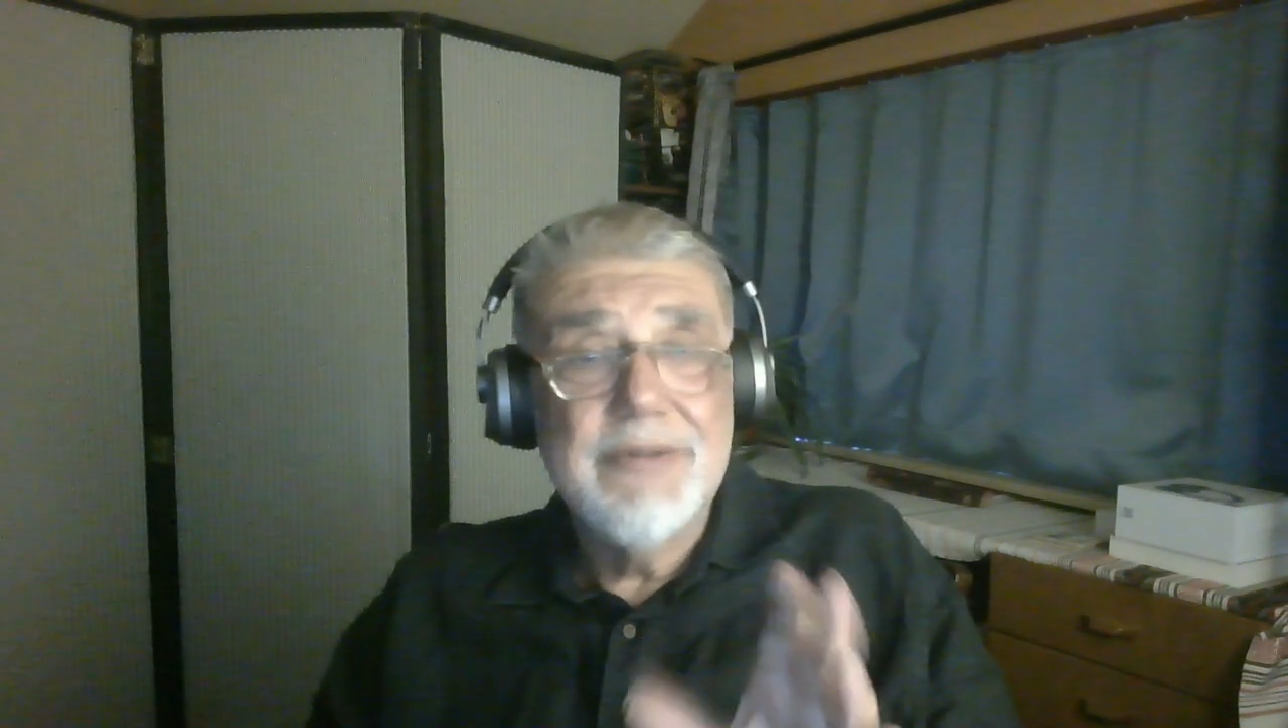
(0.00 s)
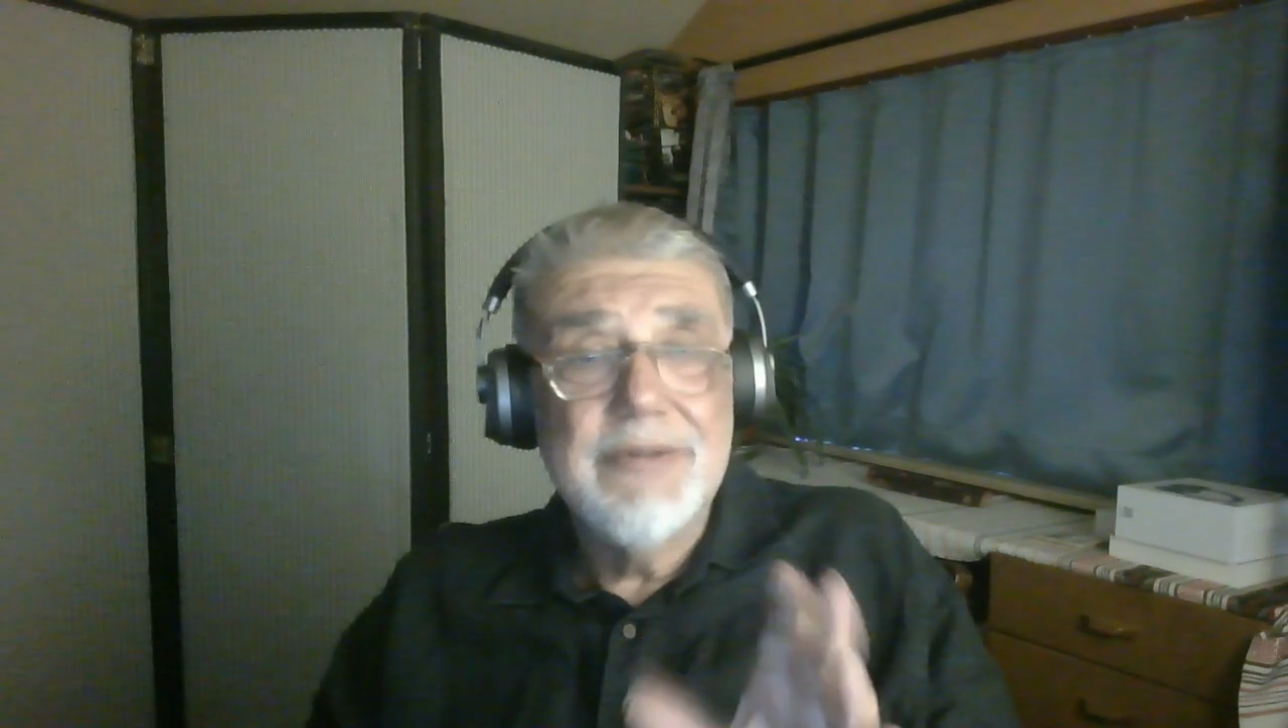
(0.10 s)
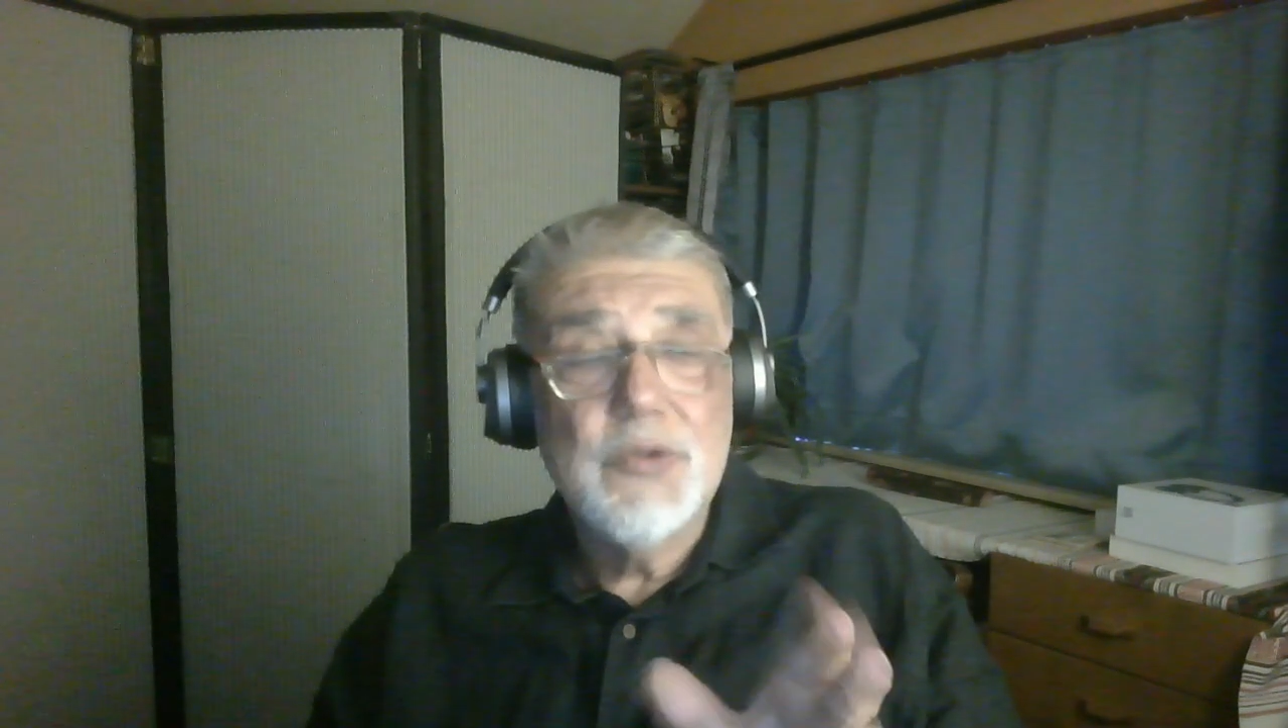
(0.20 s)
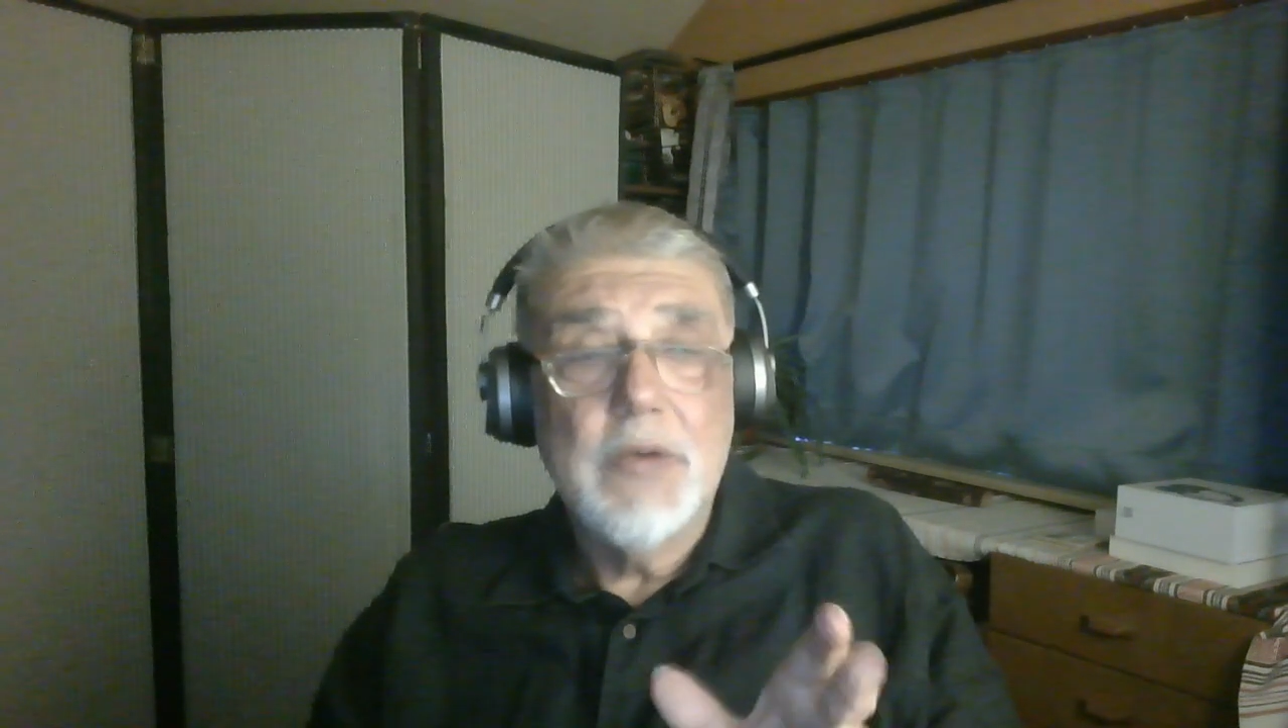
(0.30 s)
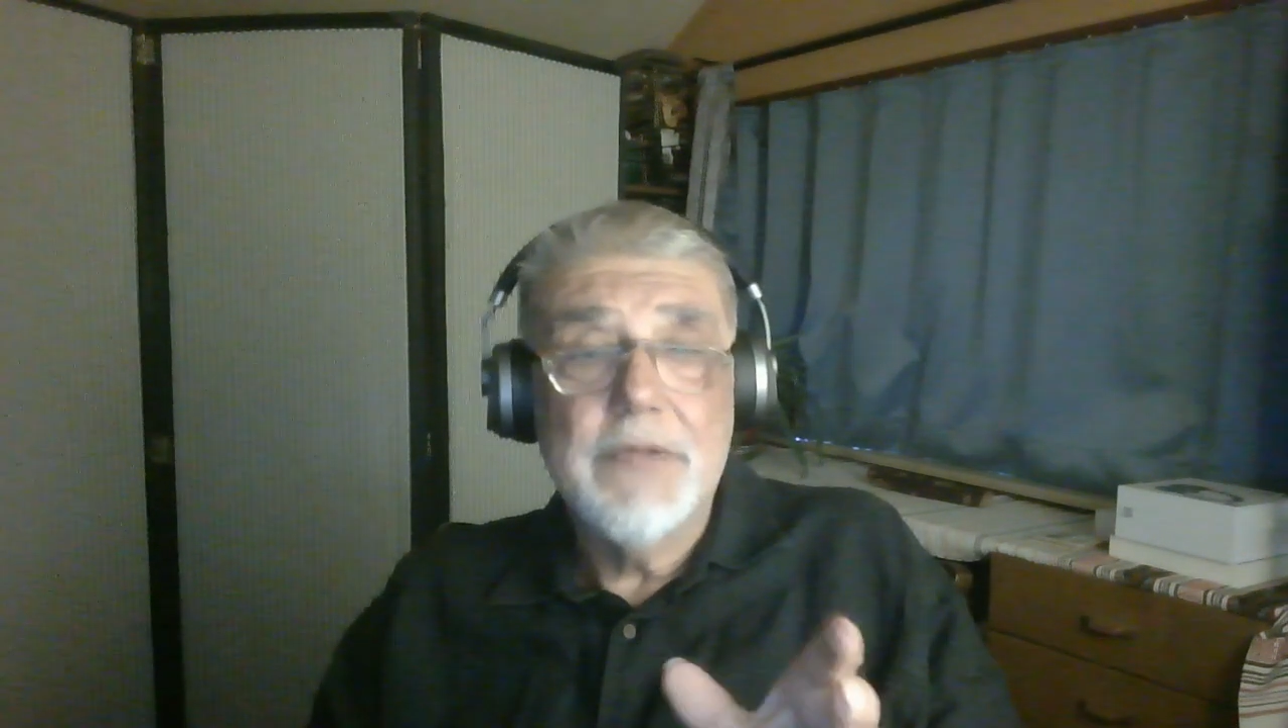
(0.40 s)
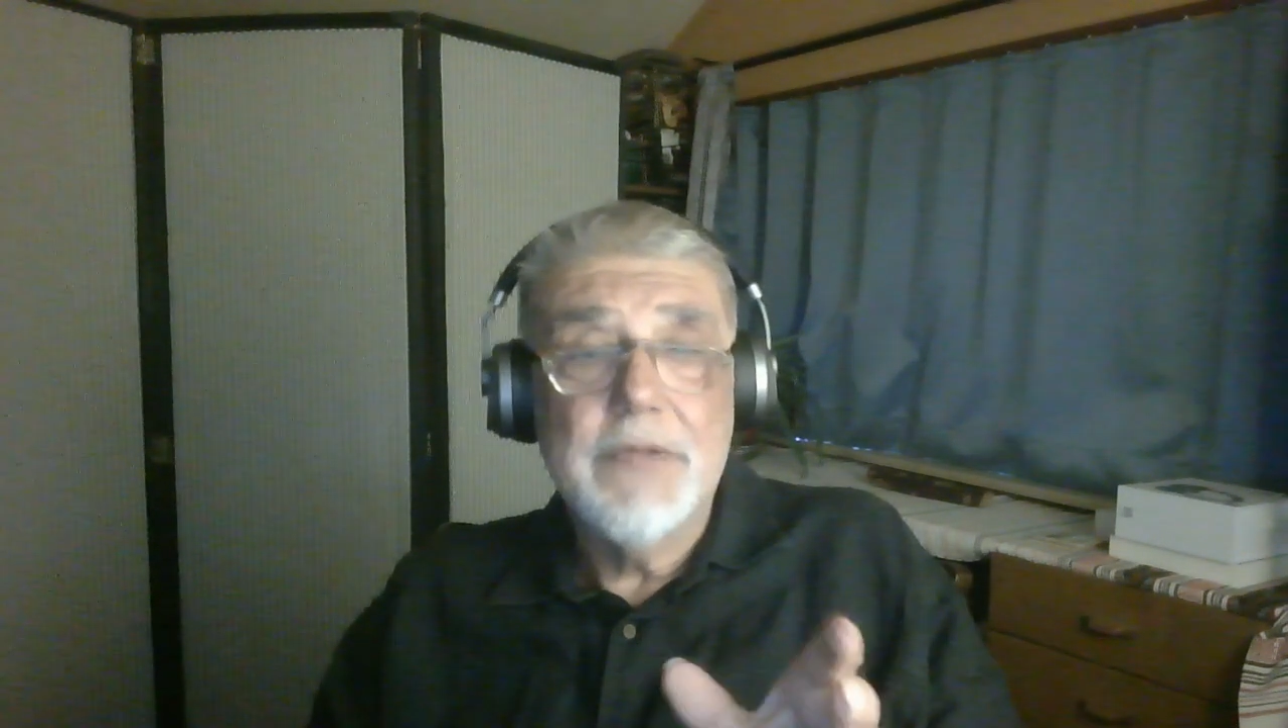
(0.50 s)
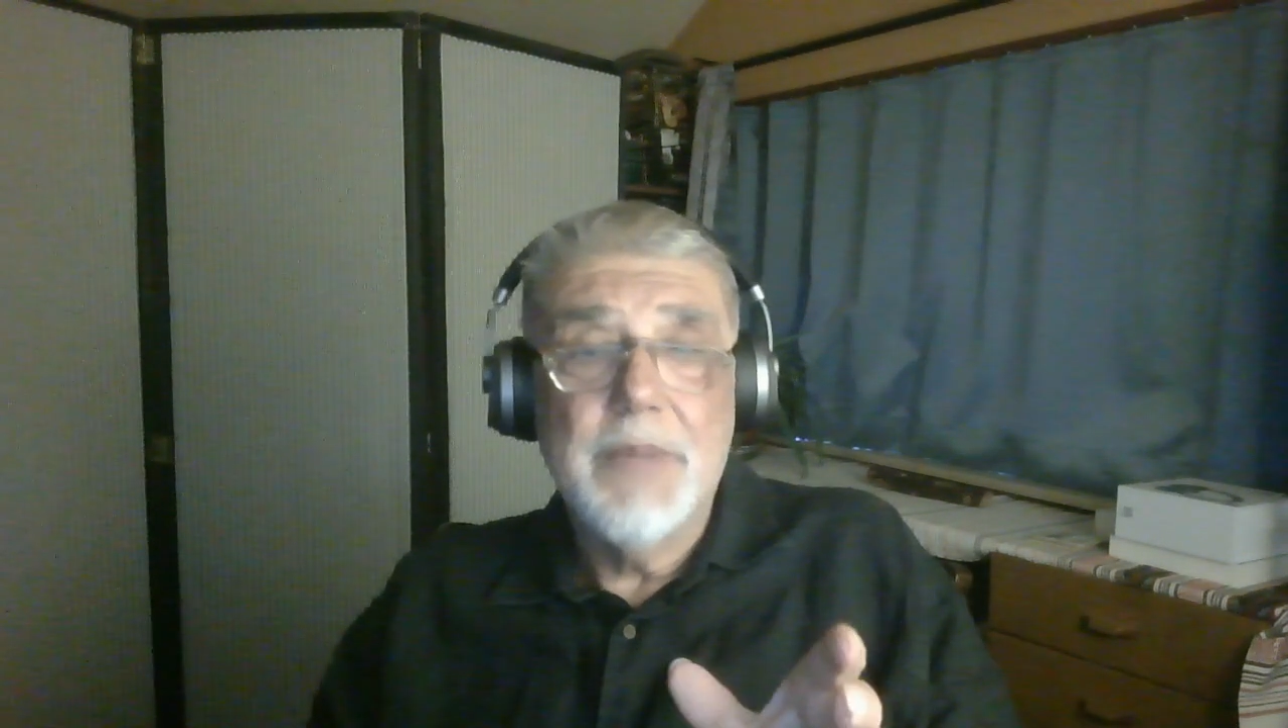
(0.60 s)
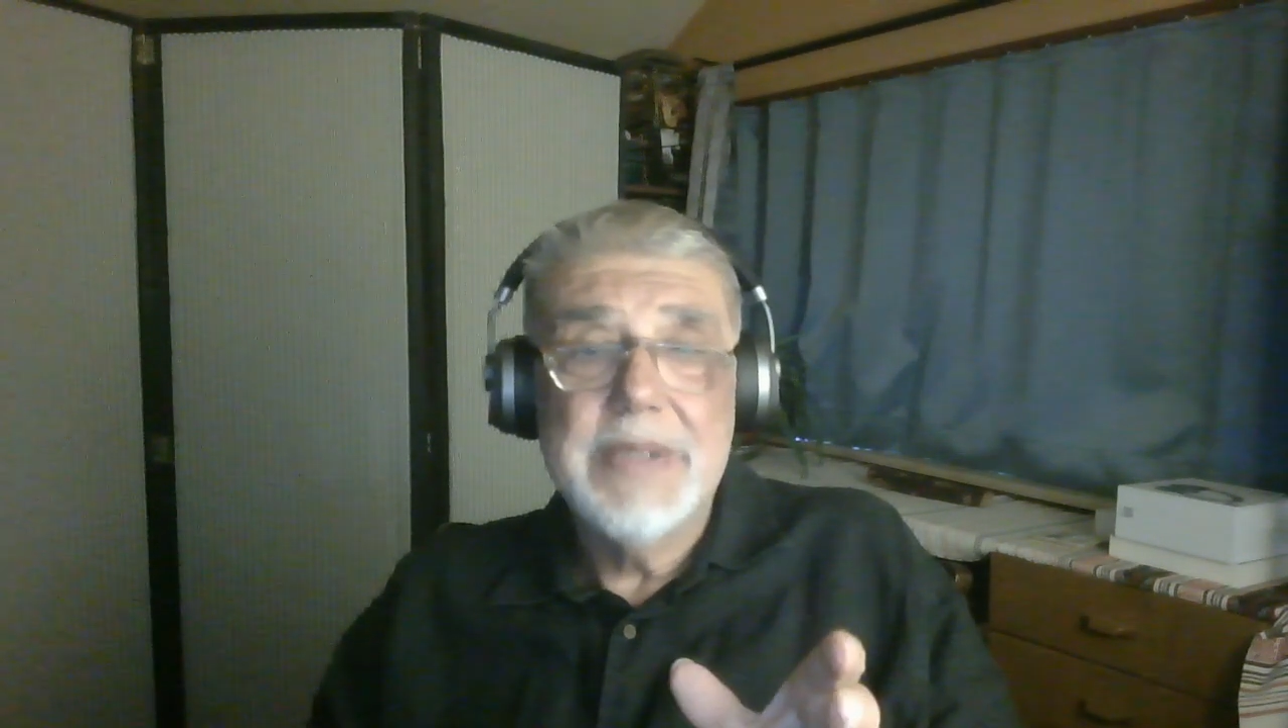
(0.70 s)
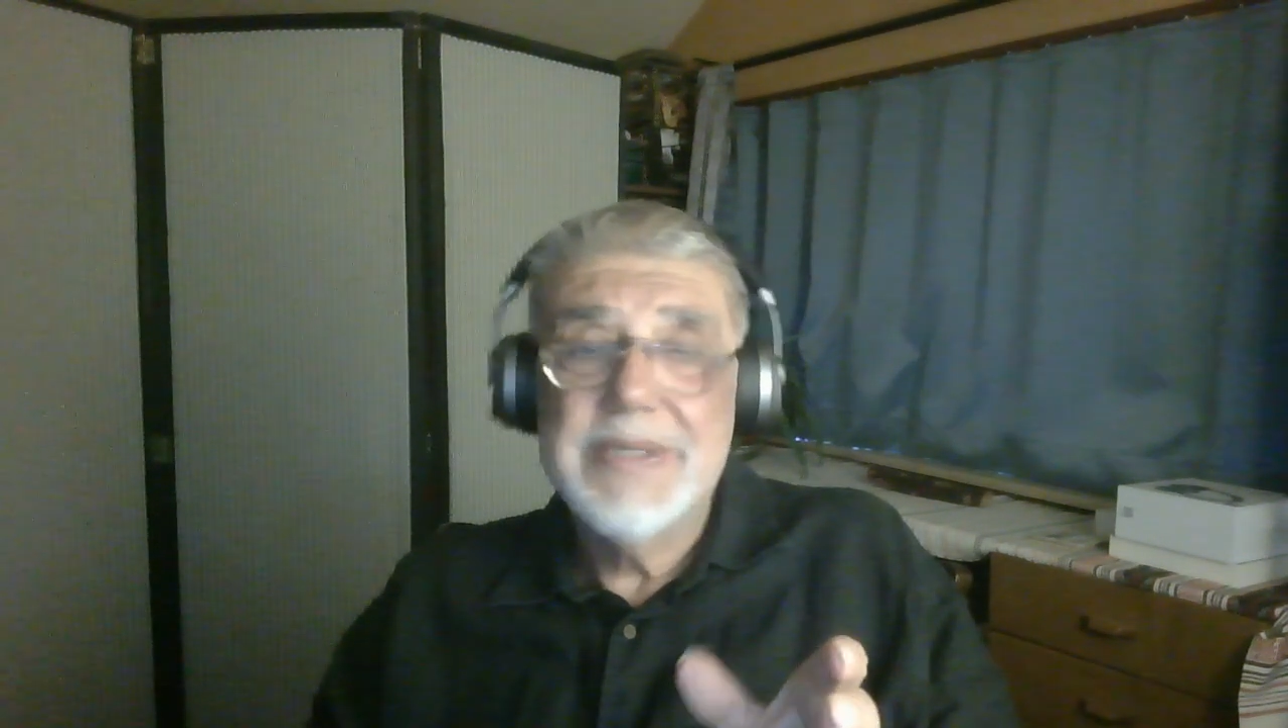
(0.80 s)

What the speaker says: 12 months,